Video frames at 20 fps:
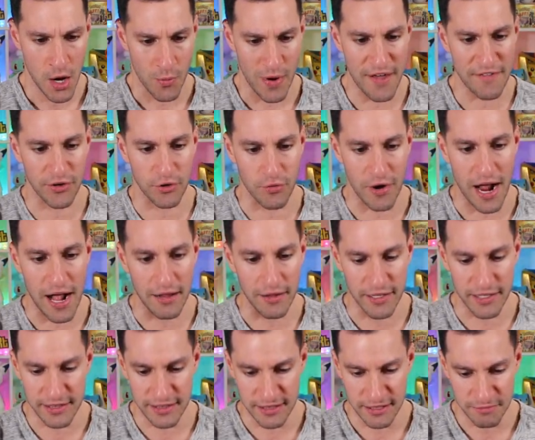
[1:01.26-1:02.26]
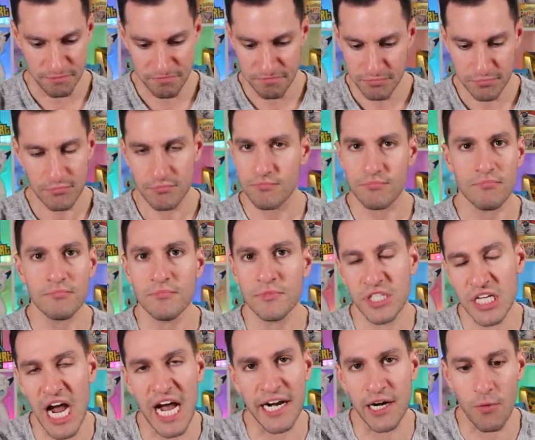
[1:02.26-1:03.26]
We have a Growlithe,
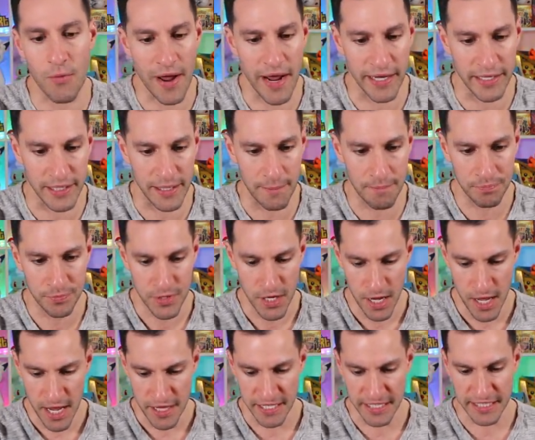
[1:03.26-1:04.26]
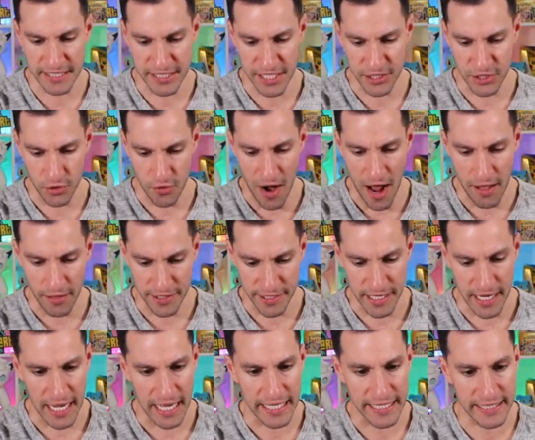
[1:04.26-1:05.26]
kind of random. I think that's a
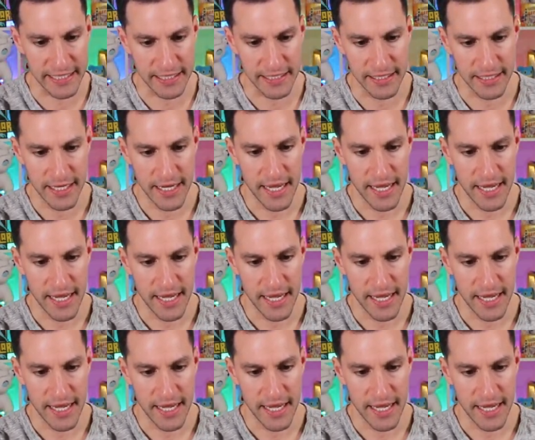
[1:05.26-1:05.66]
Duraludon.